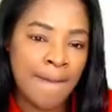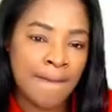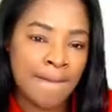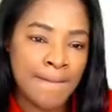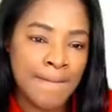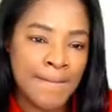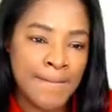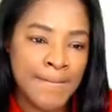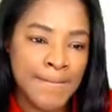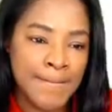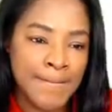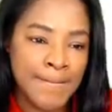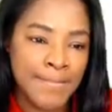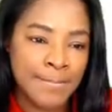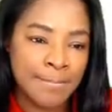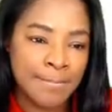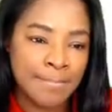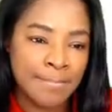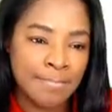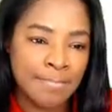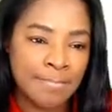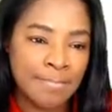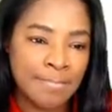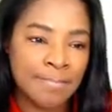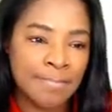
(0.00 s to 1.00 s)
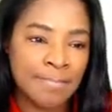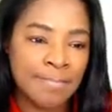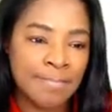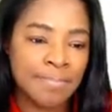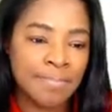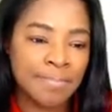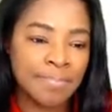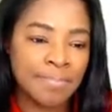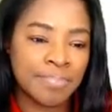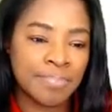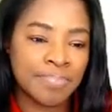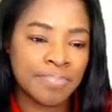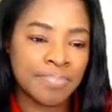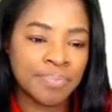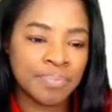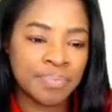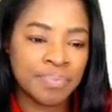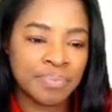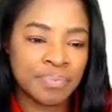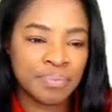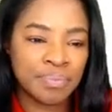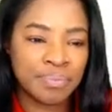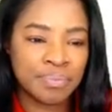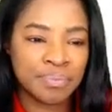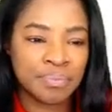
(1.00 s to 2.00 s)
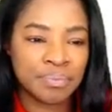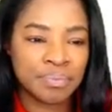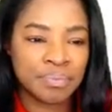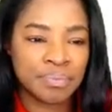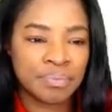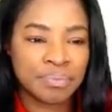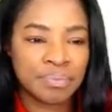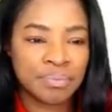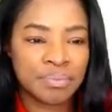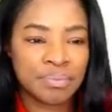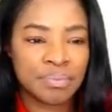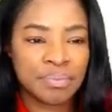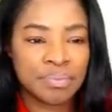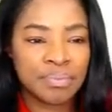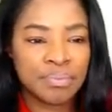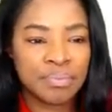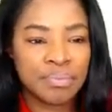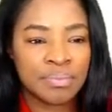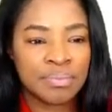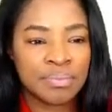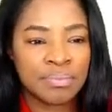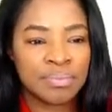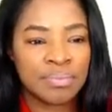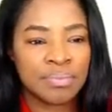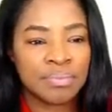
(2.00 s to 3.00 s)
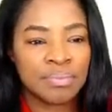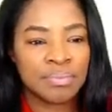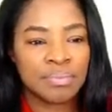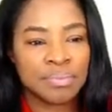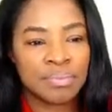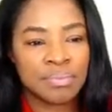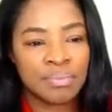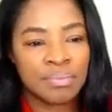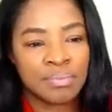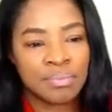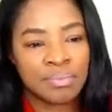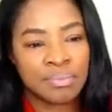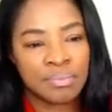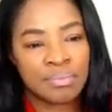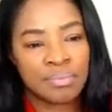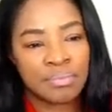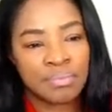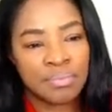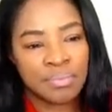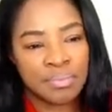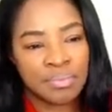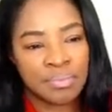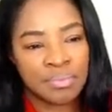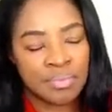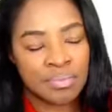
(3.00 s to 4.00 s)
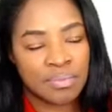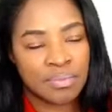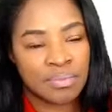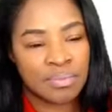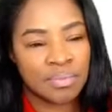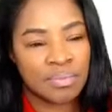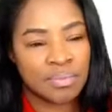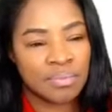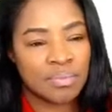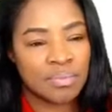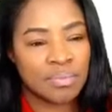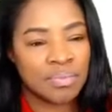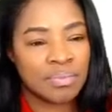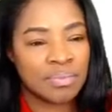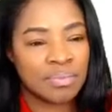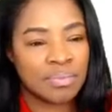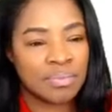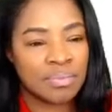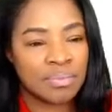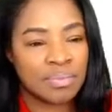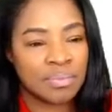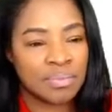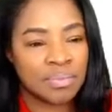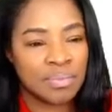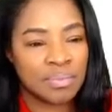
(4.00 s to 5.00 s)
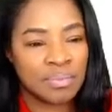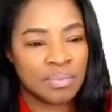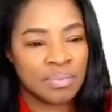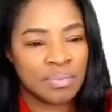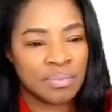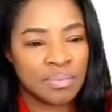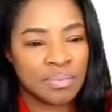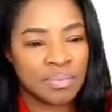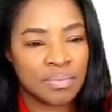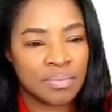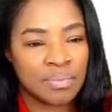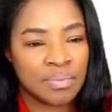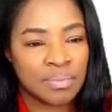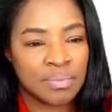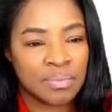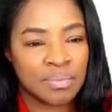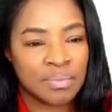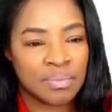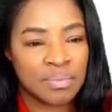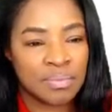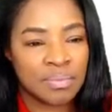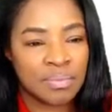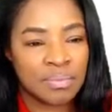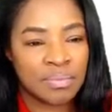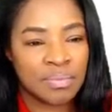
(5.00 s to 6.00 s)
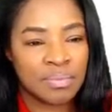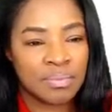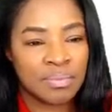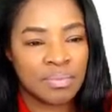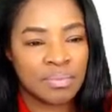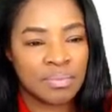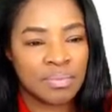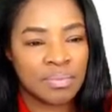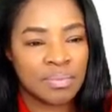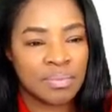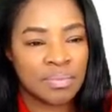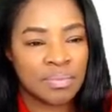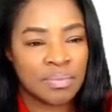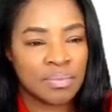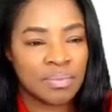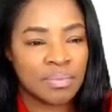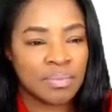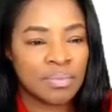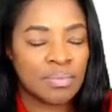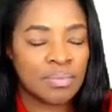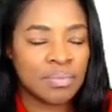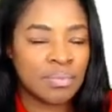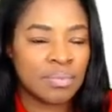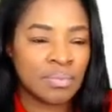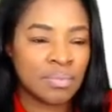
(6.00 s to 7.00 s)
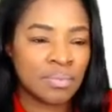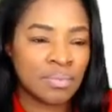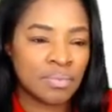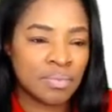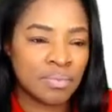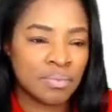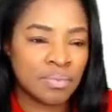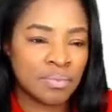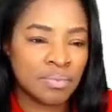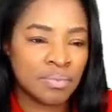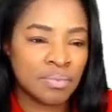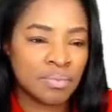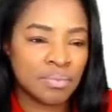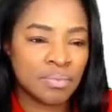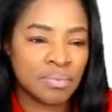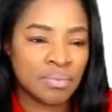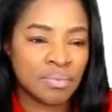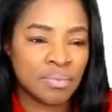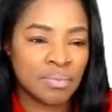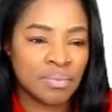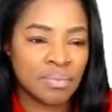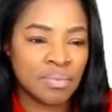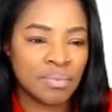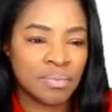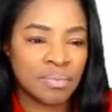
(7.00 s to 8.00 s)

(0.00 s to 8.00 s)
This person isn't speaking.